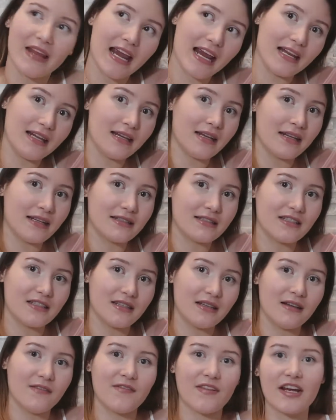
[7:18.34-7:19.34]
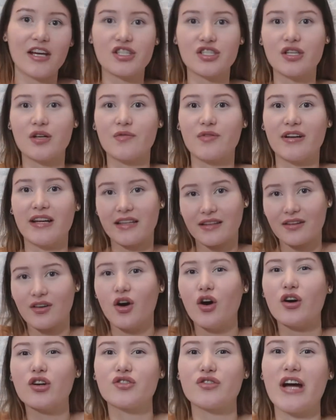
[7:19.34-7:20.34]
alien invasion, where like the
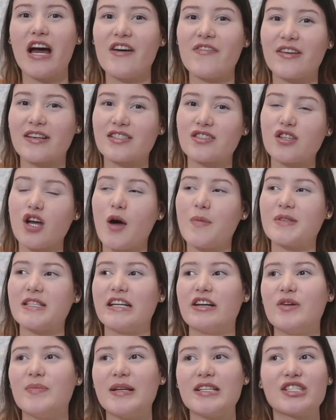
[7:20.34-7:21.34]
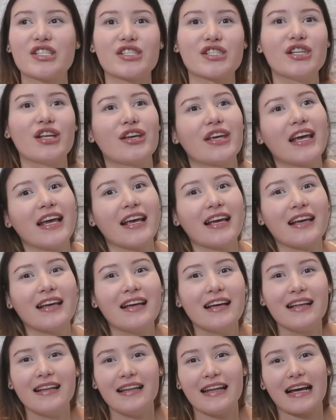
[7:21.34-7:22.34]
whole traffic stops and everybody's just looking
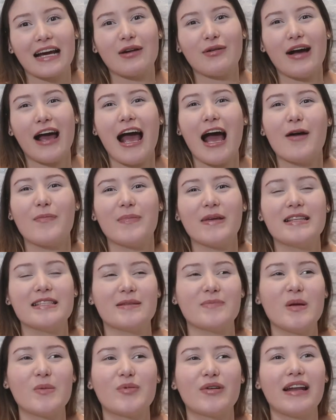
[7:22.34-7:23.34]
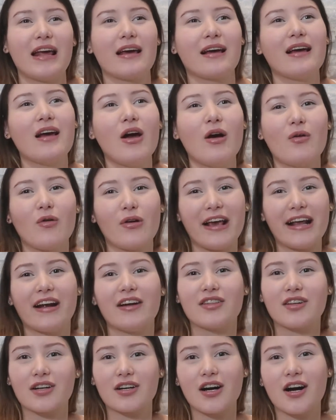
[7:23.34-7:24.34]
like at what happens, and people like get
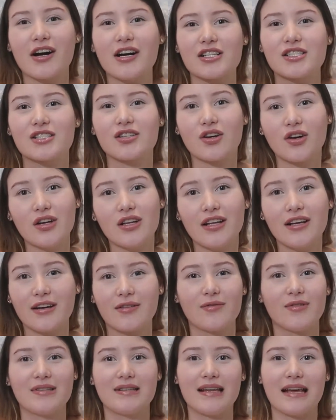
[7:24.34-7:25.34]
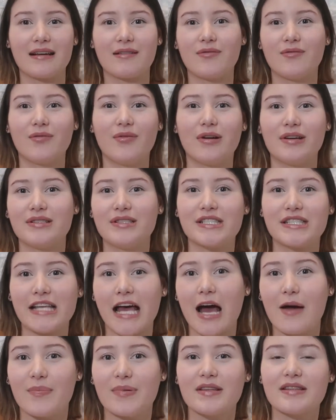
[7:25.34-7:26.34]
out their cars to go look like what just
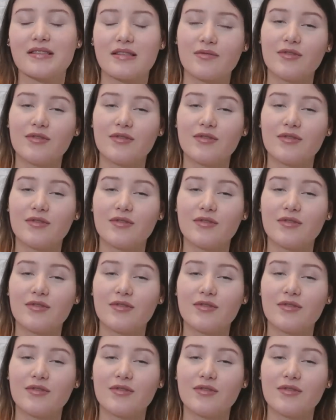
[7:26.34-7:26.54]
happens.